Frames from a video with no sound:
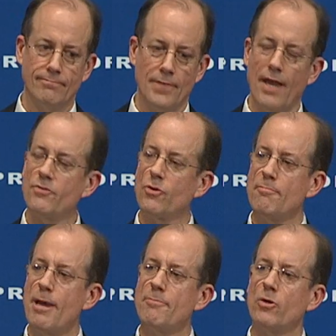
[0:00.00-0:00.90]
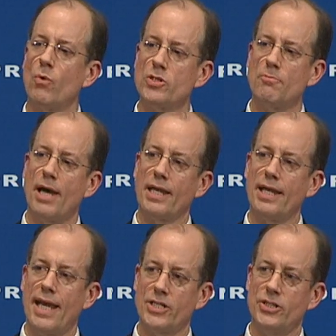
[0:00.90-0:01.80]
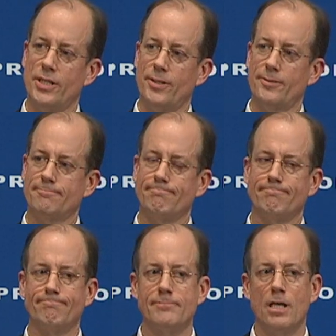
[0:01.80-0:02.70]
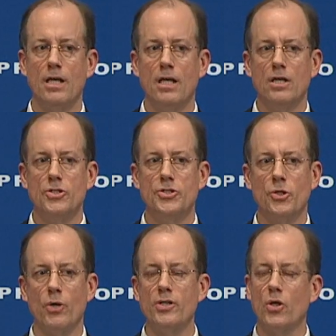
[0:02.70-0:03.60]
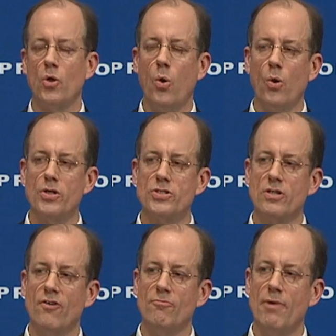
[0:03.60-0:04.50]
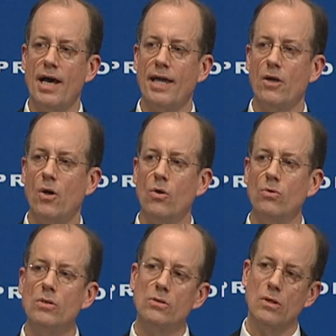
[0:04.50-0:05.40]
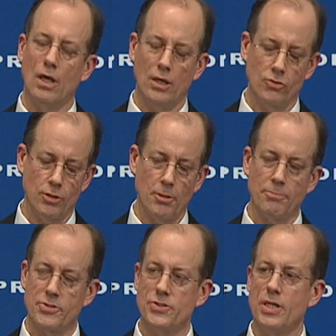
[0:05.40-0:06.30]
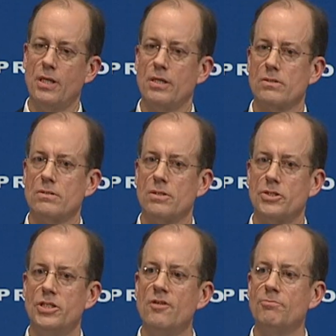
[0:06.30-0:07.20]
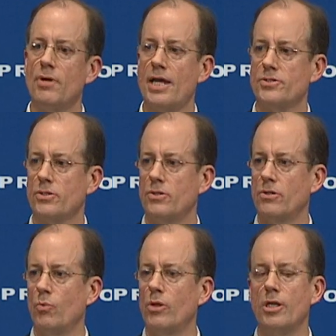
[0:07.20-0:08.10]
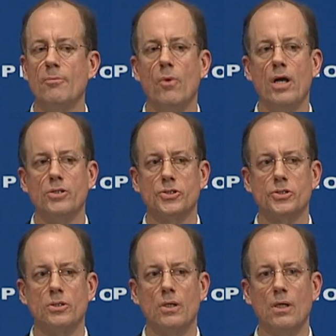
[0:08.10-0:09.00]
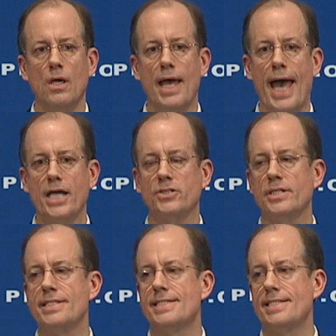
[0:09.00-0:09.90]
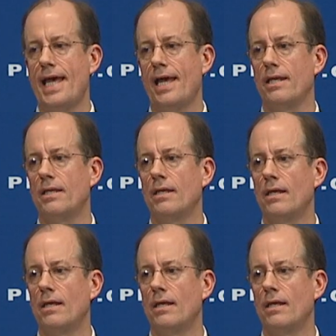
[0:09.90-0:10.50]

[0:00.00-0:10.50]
You have to remember what's my connection here? During the course of my own uh, criminal proceedings, the chief prosecutor, William Welch, actually said